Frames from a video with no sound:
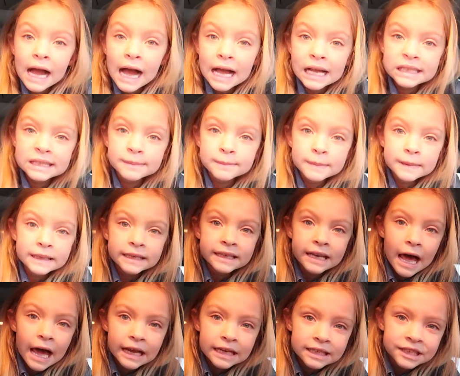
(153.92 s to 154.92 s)
guys be
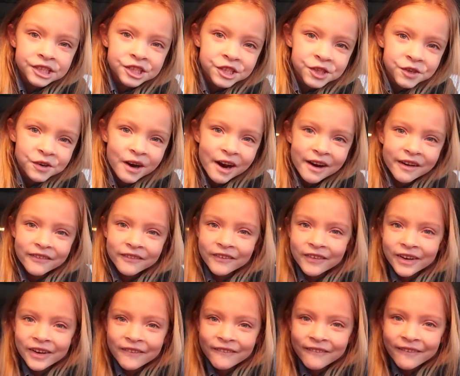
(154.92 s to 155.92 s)
nice to
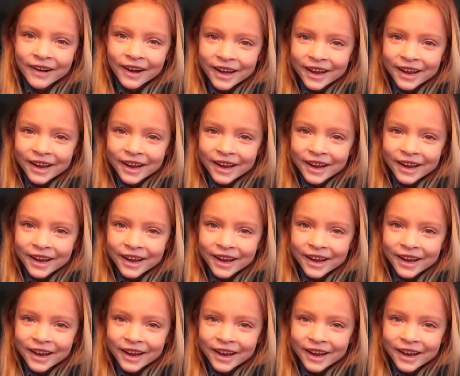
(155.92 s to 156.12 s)
everyone.